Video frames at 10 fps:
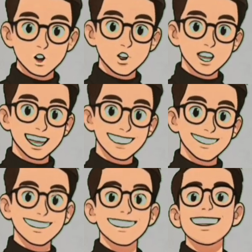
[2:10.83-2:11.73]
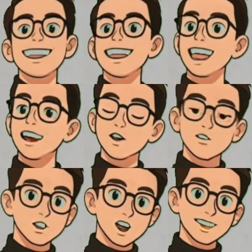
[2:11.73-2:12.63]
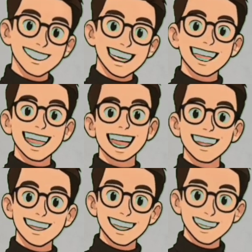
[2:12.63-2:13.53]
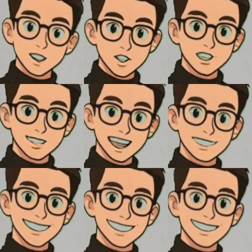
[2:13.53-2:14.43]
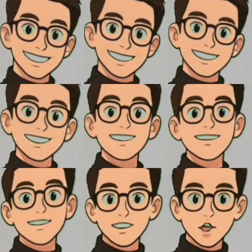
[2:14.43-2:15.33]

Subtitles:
The shape of the disturbance has not changed, but the wave has moved.